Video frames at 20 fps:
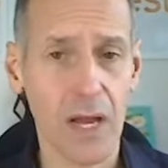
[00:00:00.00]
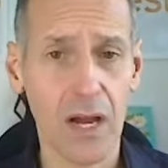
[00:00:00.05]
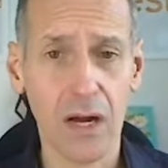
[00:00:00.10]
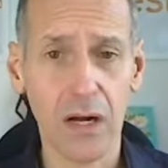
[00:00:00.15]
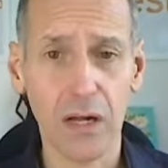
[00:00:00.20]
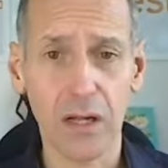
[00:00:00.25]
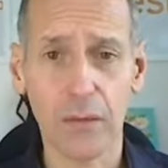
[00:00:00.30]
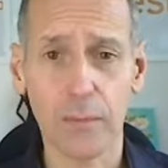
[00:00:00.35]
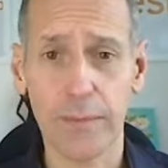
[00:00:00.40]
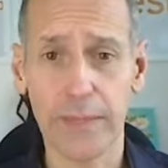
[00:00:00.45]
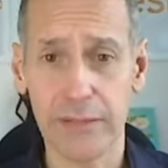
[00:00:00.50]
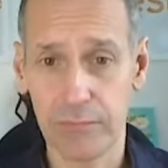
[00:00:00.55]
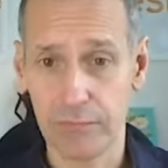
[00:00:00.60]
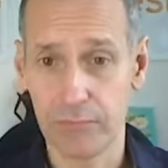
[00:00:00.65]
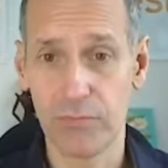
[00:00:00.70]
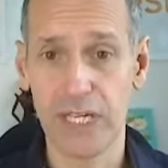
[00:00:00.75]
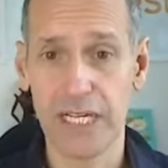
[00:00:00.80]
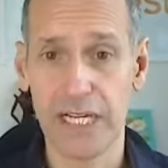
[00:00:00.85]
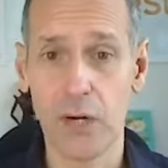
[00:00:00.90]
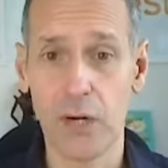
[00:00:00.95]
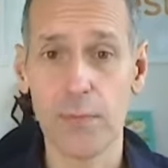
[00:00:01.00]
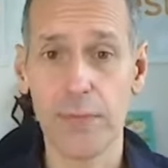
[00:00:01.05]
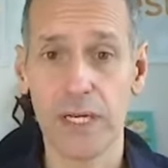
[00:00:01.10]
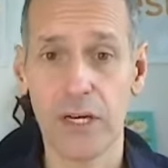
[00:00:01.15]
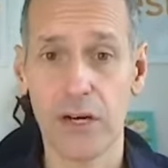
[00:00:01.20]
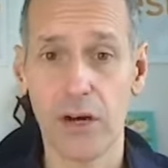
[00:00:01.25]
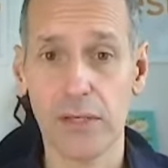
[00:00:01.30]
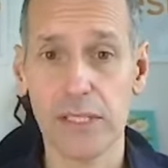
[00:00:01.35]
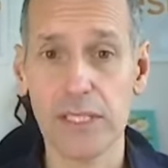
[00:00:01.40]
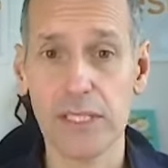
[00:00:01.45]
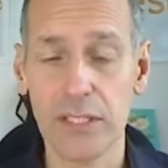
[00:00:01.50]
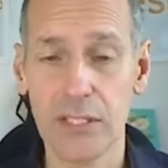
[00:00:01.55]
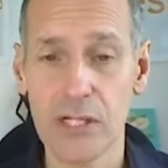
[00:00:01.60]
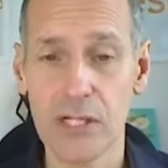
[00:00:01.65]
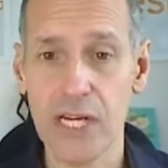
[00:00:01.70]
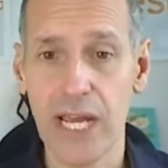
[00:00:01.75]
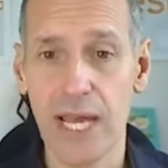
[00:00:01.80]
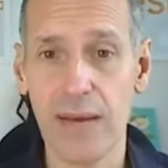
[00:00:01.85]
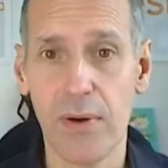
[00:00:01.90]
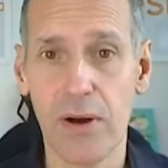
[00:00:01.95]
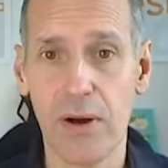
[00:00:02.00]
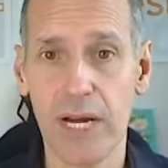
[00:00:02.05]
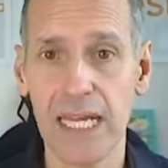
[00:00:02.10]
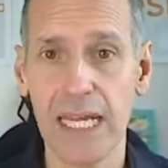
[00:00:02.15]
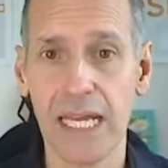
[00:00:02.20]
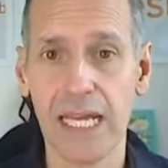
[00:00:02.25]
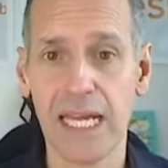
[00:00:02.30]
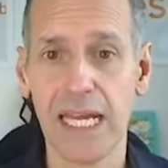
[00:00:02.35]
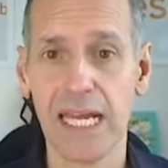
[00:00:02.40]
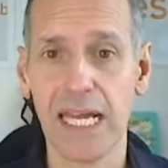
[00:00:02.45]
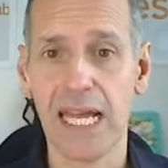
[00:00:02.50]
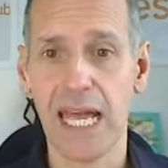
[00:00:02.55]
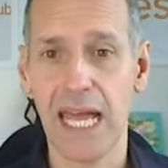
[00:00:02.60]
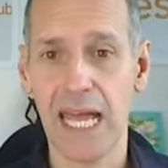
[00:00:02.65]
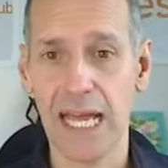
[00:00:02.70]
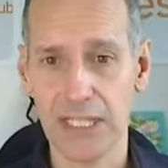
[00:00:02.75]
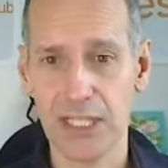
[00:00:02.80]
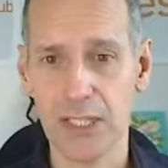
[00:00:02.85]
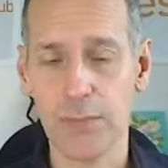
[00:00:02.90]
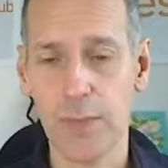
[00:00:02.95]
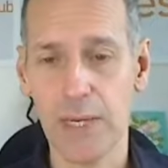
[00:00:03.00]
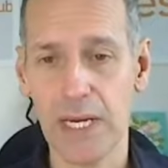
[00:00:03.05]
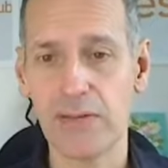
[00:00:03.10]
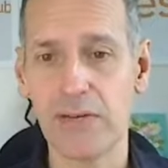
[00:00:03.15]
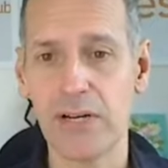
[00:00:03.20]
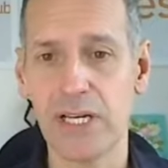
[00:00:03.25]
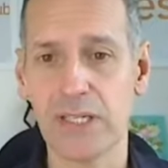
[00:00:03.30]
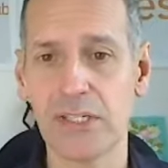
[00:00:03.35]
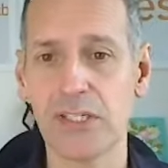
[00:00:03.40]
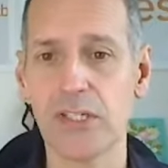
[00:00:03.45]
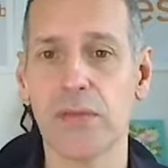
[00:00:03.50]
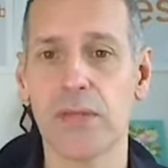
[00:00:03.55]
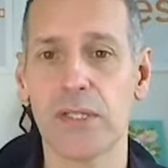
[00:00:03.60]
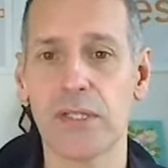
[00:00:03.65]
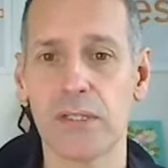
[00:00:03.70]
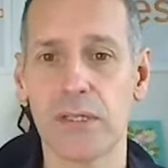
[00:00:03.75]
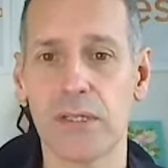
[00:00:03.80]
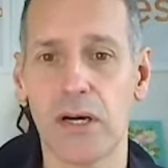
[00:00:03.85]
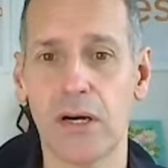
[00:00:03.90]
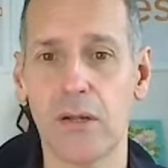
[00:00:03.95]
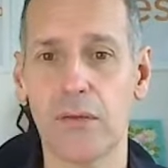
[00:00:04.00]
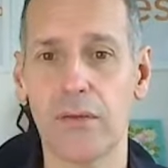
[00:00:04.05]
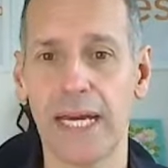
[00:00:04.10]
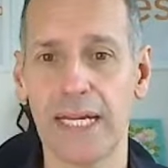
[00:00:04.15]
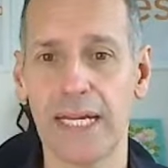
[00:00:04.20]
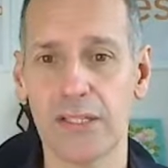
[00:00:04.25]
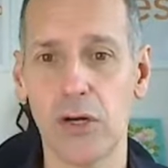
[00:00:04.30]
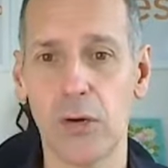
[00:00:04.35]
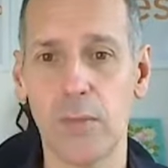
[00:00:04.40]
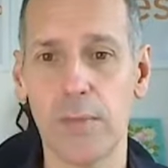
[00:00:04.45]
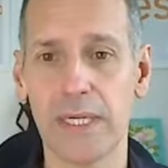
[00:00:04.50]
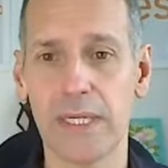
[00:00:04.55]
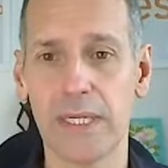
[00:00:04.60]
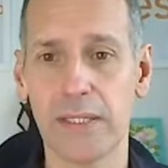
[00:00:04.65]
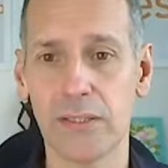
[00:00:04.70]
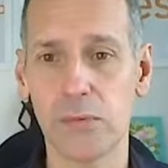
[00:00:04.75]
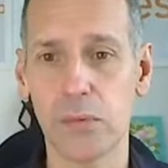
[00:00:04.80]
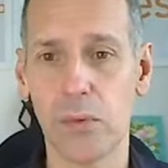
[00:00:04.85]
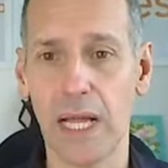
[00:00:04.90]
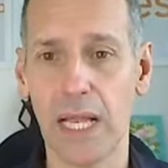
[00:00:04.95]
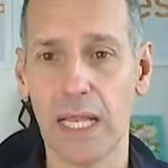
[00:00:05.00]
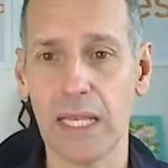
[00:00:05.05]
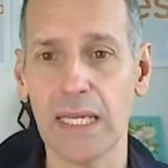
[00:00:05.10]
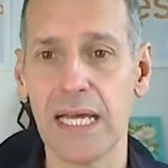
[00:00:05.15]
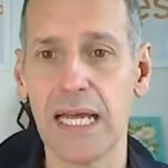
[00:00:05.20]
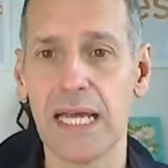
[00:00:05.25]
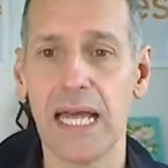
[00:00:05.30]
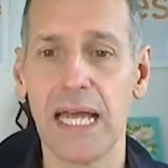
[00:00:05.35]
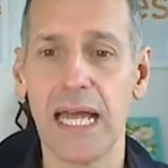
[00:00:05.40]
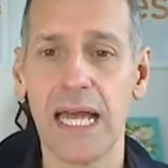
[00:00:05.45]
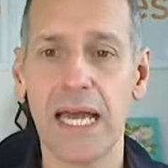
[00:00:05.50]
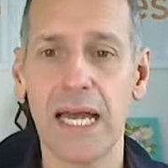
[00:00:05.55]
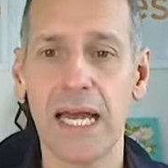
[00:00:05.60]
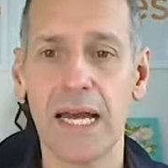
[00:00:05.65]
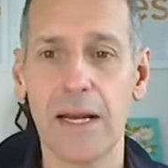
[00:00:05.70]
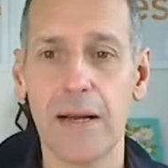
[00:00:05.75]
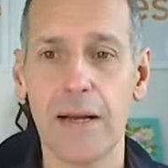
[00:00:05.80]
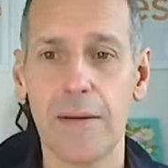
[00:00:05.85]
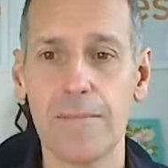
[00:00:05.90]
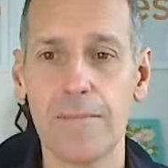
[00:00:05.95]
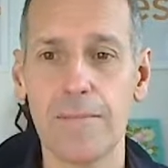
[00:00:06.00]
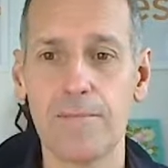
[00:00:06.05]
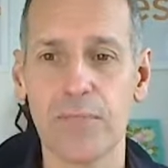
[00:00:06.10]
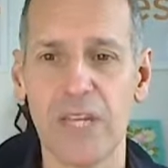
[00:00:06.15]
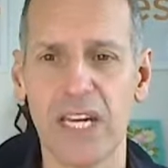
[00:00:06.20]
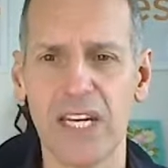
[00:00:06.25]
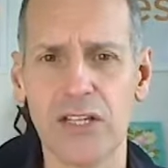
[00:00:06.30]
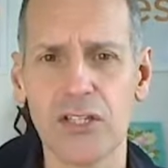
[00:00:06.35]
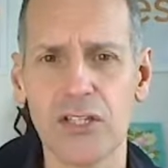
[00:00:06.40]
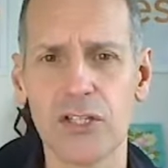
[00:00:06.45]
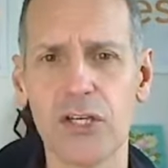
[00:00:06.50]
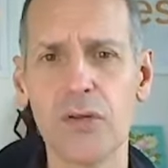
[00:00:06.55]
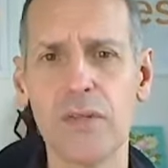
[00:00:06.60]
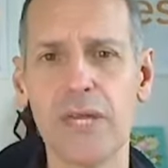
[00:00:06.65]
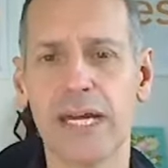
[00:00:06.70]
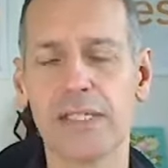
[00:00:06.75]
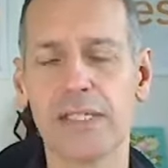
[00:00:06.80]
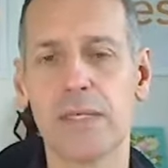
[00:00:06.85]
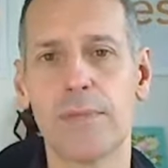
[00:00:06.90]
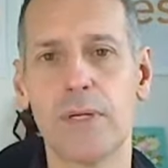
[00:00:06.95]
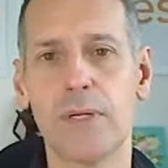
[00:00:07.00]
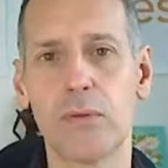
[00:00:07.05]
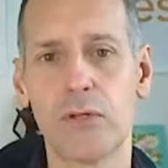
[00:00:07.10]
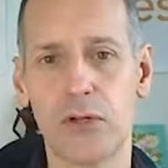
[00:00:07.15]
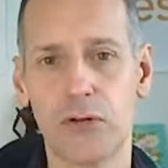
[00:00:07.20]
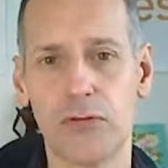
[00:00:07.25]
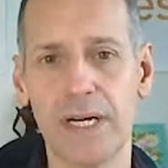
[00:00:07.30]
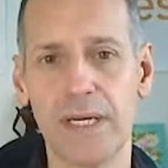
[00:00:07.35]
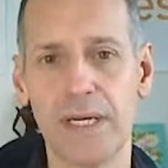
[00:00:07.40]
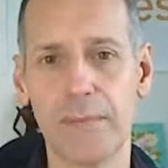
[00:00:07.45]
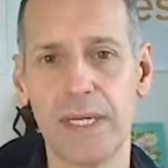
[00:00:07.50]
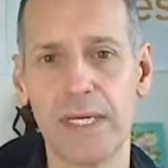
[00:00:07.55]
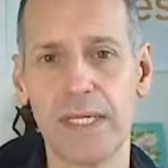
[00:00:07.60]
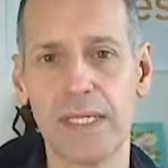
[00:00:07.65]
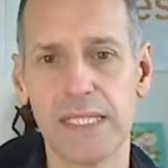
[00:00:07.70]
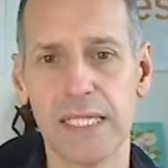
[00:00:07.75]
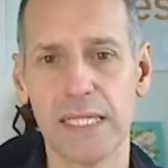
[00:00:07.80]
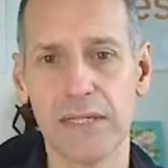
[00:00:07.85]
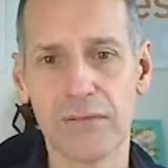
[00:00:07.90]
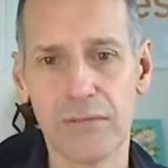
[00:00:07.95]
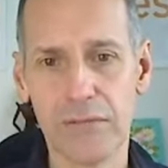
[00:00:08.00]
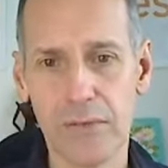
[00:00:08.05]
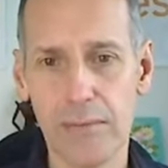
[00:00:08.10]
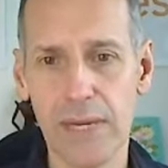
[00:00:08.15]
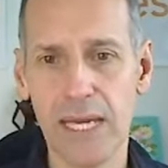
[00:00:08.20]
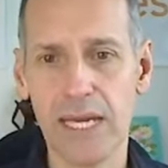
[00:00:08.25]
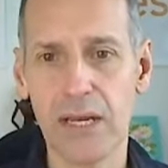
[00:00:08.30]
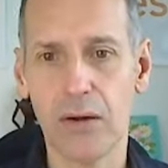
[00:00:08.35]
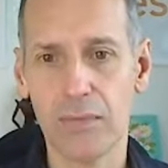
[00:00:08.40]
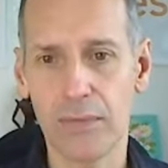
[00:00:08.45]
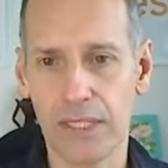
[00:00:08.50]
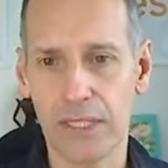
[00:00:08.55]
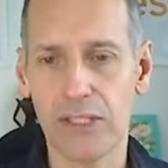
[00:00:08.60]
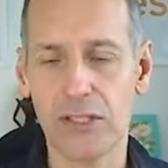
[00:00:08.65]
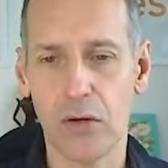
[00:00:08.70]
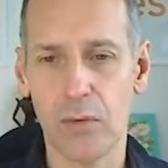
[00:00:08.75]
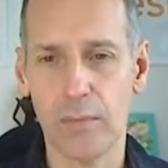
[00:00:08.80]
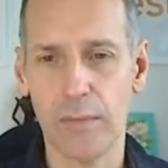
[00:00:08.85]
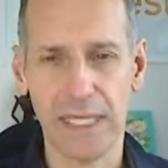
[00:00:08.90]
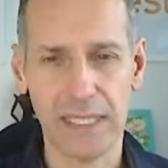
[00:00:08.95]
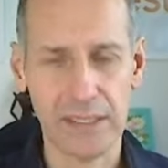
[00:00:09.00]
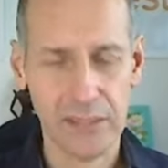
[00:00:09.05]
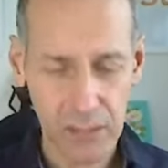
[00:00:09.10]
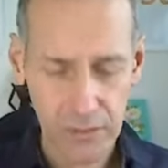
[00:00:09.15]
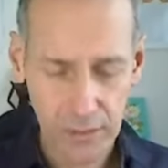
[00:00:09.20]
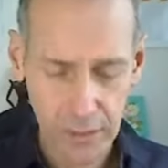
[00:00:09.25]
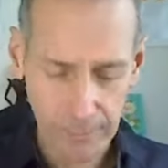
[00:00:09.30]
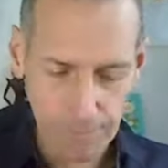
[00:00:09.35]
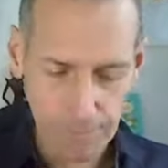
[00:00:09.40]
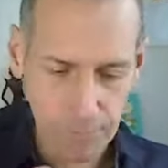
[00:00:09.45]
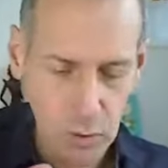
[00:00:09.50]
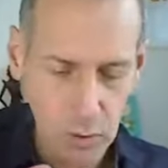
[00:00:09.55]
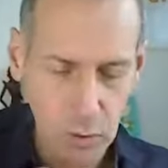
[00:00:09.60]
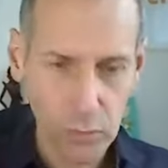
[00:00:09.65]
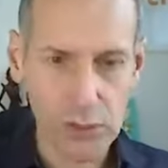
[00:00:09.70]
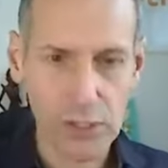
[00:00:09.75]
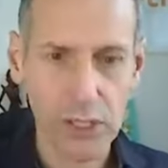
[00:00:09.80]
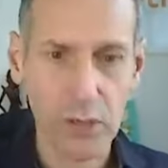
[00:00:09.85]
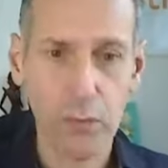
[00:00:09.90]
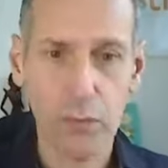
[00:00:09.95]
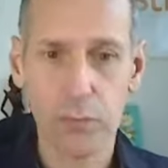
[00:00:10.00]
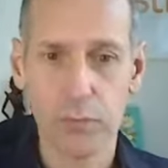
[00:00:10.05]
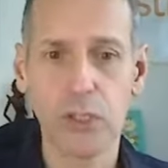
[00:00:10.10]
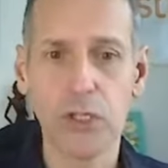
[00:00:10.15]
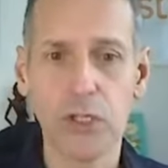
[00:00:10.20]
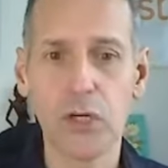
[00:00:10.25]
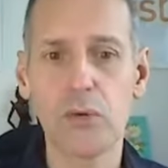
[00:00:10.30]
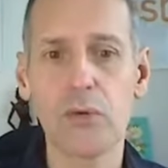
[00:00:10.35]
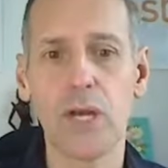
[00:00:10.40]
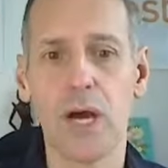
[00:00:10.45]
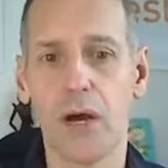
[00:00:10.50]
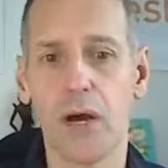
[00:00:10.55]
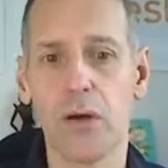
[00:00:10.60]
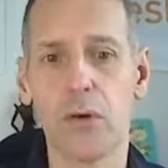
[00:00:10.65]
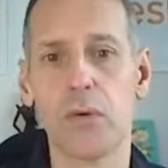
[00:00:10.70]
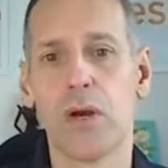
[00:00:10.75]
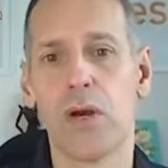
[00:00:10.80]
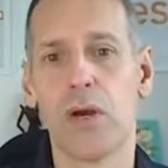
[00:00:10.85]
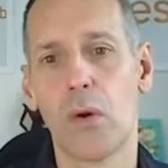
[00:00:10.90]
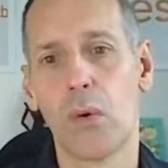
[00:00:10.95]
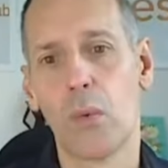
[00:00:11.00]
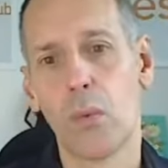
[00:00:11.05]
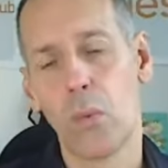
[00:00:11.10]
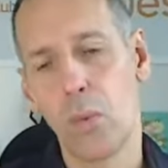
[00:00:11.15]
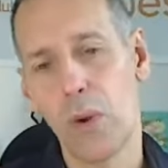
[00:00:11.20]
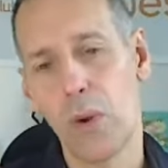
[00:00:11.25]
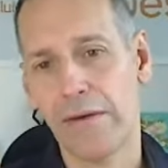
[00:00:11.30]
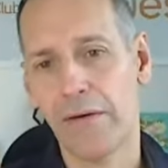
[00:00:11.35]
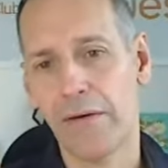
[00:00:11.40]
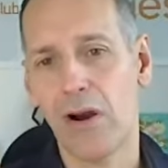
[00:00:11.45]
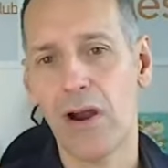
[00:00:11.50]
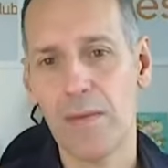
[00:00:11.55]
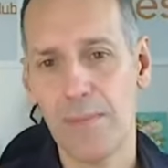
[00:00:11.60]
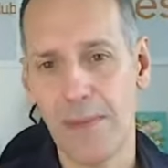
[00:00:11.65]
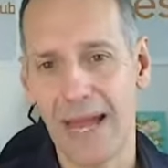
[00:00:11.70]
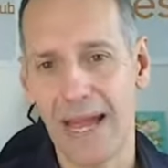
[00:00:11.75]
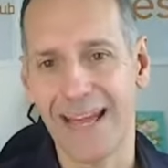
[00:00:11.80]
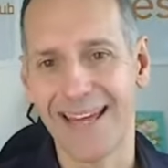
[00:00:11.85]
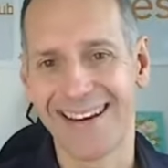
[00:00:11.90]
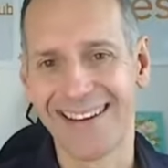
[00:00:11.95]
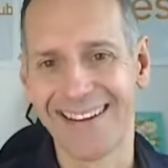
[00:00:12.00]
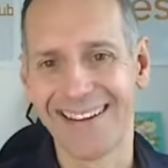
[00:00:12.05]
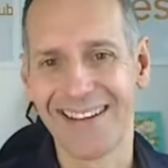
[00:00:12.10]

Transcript: I'll be really open and honest and share my experience on that topic as well. And I do that to build credibility for me on this topic, so that also you know where I'm at